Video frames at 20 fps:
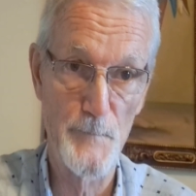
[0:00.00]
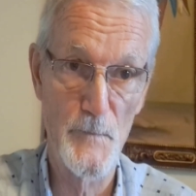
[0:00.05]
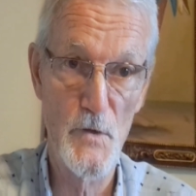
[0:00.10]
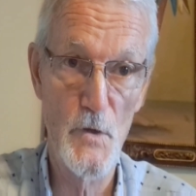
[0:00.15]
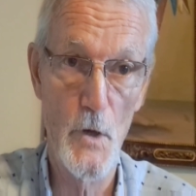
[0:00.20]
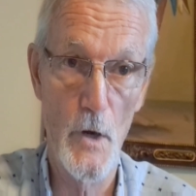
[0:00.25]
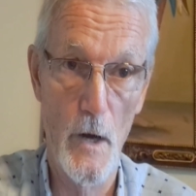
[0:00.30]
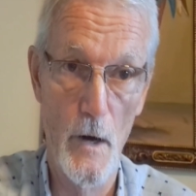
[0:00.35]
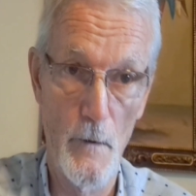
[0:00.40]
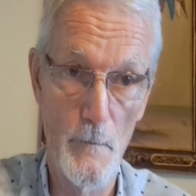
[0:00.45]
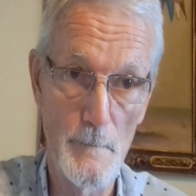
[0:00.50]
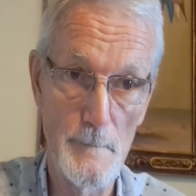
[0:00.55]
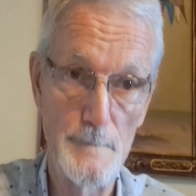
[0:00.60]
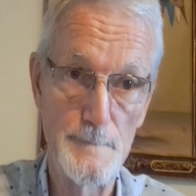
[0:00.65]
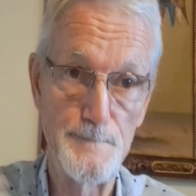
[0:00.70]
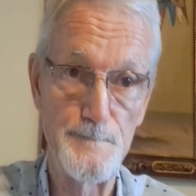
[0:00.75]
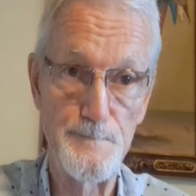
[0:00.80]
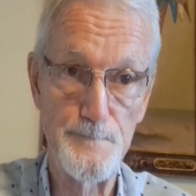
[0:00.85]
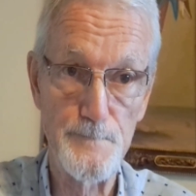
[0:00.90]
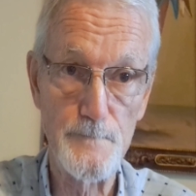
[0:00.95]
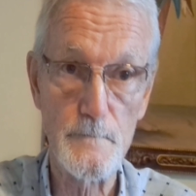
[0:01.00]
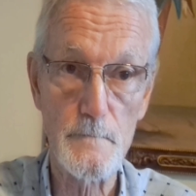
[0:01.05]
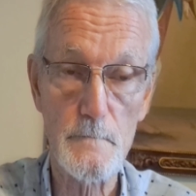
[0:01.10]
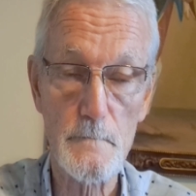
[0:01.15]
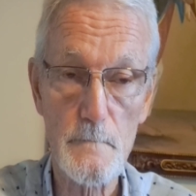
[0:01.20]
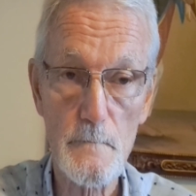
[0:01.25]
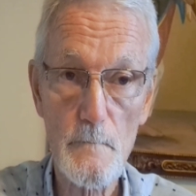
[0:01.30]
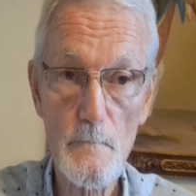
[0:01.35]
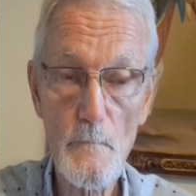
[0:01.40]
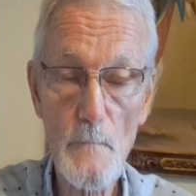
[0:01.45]

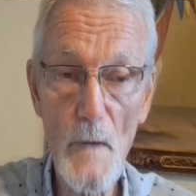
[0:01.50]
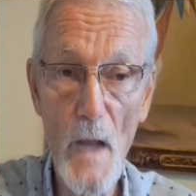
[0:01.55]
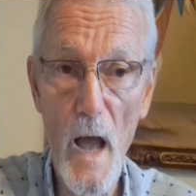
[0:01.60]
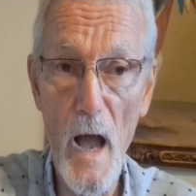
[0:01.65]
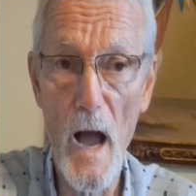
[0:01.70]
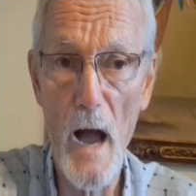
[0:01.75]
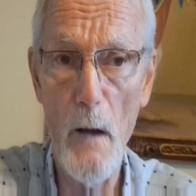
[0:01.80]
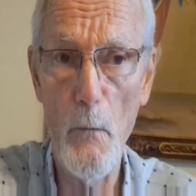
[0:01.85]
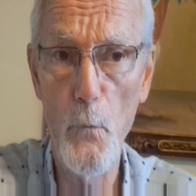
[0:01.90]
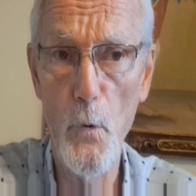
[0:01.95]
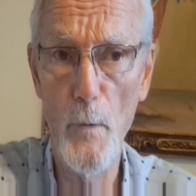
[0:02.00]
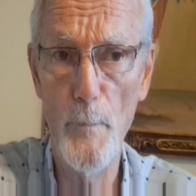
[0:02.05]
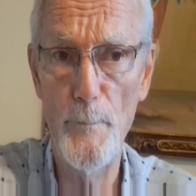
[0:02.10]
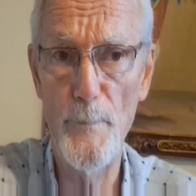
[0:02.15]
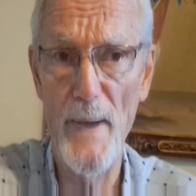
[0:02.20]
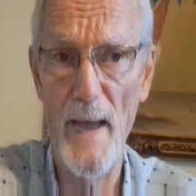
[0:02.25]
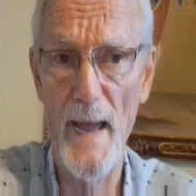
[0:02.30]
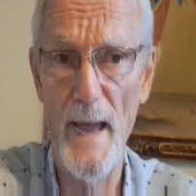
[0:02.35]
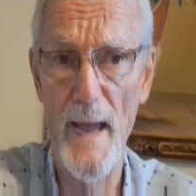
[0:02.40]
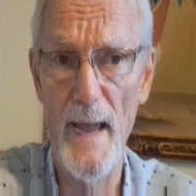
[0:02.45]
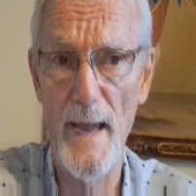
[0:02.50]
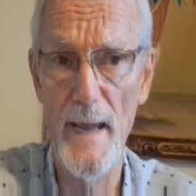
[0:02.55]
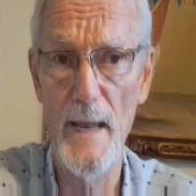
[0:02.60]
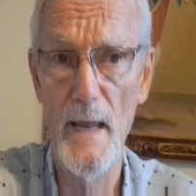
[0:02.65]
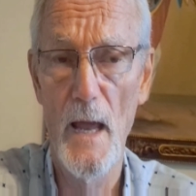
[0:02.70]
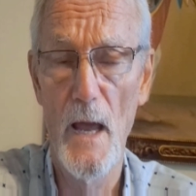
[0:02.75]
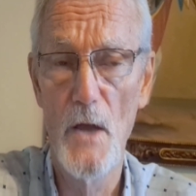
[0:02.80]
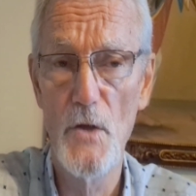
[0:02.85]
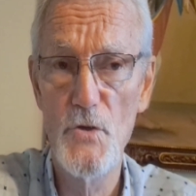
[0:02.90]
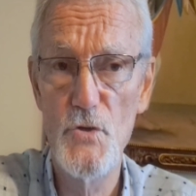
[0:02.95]
I will
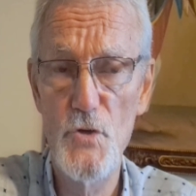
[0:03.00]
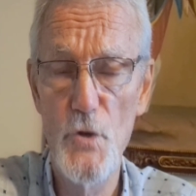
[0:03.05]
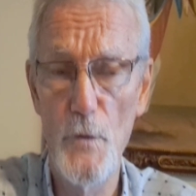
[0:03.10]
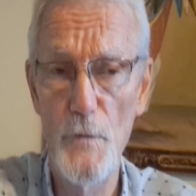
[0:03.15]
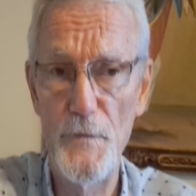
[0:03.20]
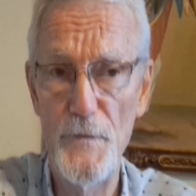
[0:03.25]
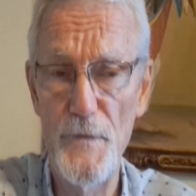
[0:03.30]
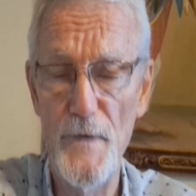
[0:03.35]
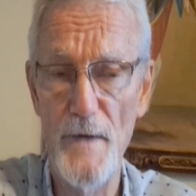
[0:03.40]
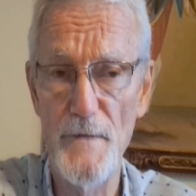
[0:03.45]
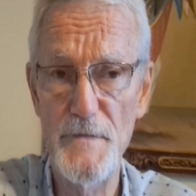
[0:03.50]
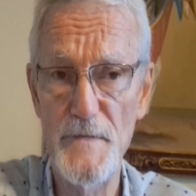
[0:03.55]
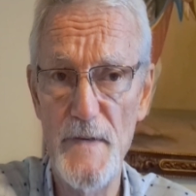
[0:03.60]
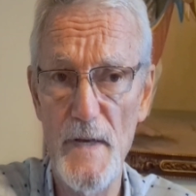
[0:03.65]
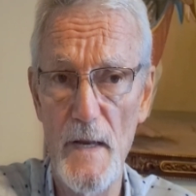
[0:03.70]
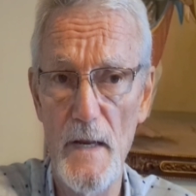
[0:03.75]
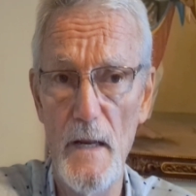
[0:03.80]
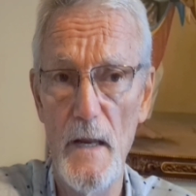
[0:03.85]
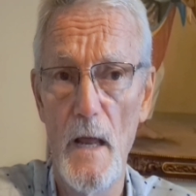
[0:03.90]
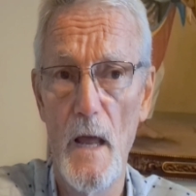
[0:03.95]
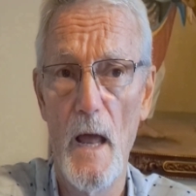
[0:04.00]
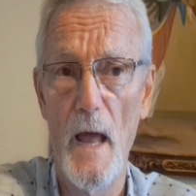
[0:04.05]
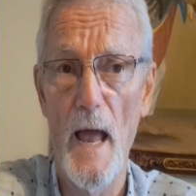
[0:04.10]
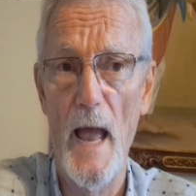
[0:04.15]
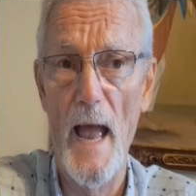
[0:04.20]
pay $250,